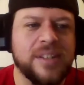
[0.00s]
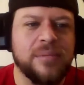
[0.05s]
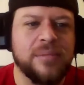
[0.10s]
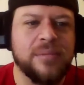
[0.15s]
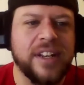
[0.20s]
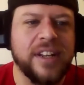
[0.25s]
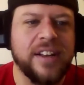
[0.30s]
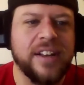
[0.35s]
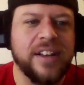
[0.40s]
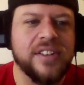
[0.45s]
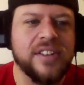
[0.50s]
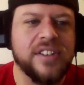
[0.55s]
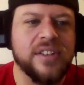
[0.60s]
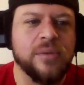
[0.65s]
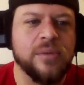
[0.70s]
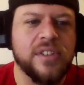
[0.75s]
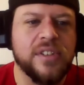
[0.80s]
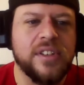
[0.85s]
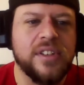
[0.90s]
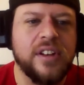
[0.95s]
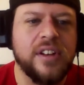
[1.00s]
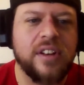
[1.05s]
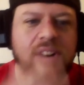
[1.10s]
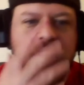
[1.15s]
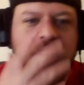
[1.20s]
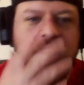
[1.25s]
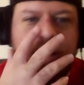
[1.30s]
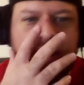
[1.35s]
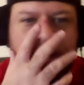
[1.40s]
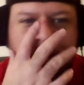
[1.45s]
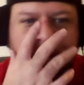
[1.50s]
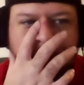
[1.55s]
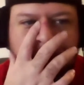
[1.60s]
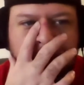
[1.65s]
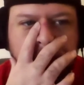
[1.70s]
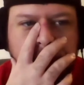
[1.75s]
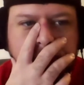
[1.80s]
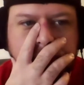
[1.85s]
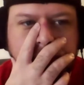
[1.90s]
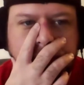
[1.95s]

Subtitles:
somebody else. Wasn't there a